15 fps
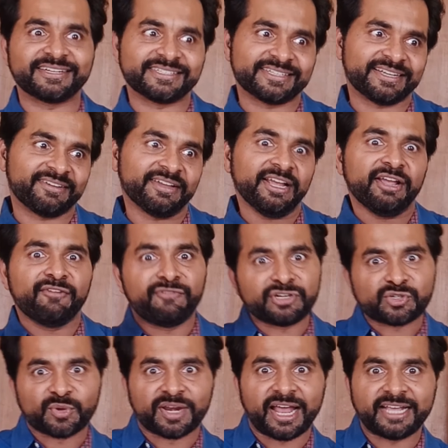that's the
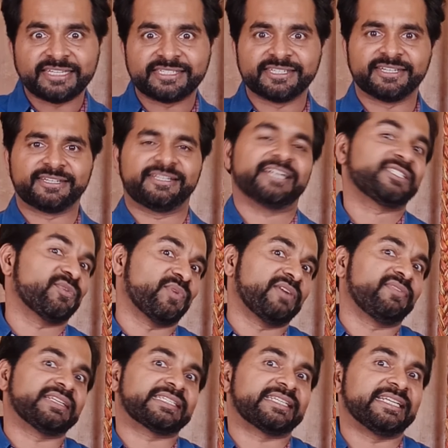visualizer, that's the
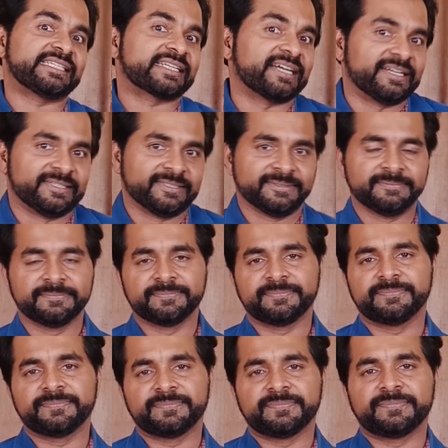one which sees color.
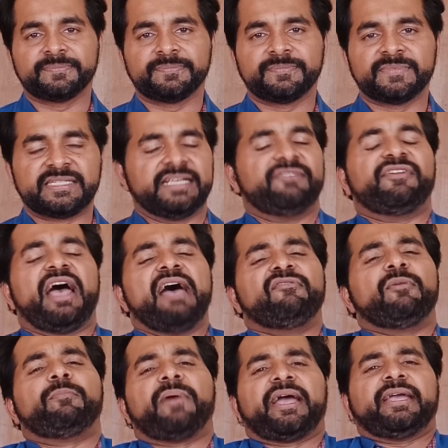See, if I
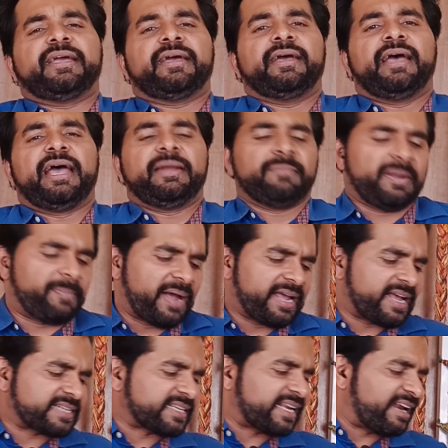have a bike and my
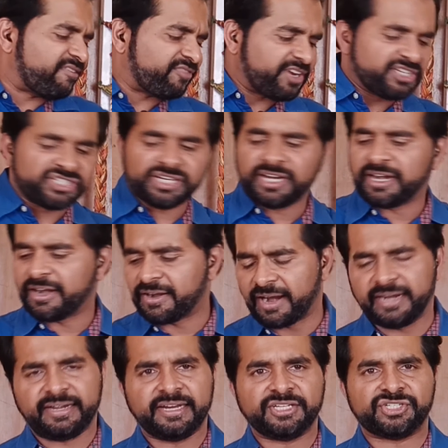bike has a left engine and a
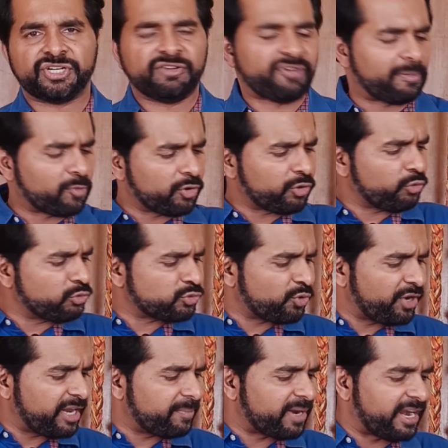right engine, if I'm going to use
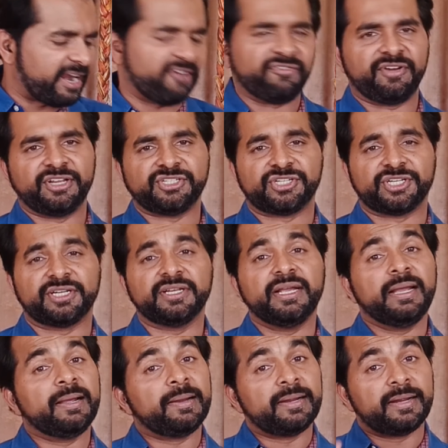only my left engine,
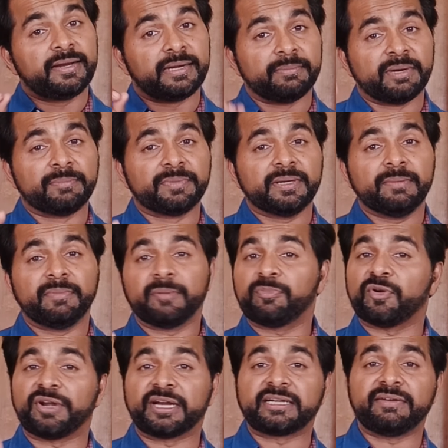remember my
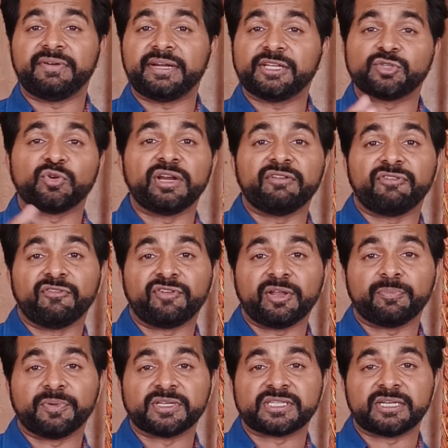productivity is only
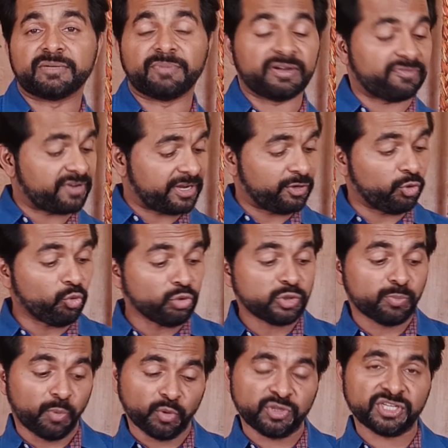50%. But if I can
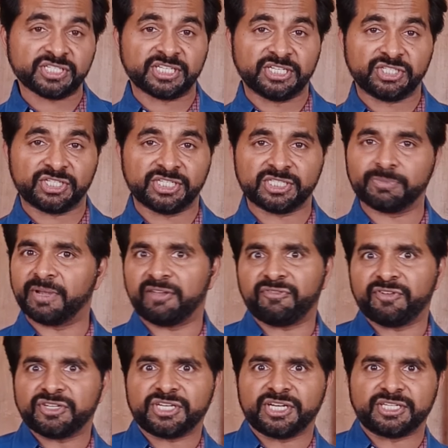use both these engines, my
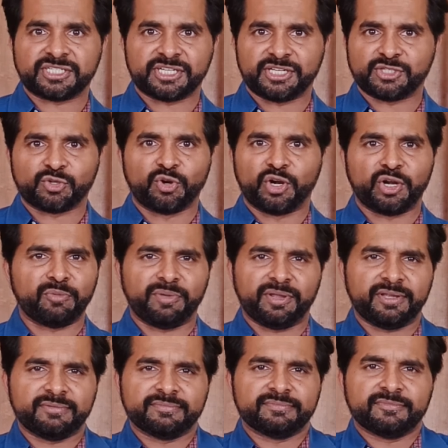efficiency is going to
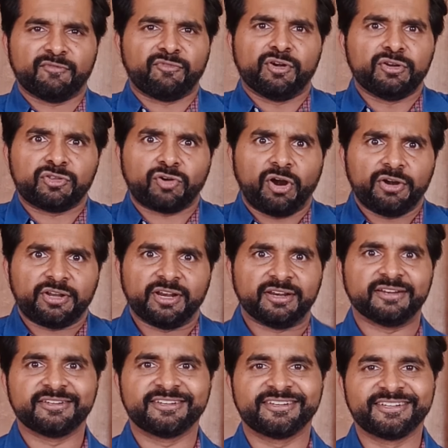be full
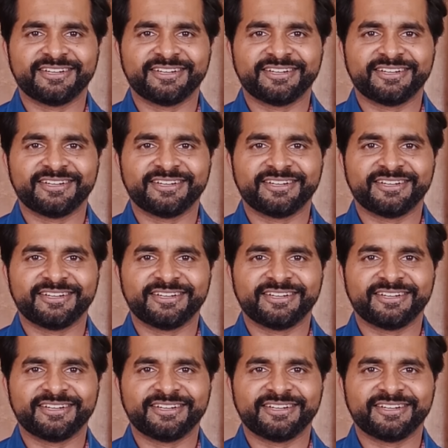throttle.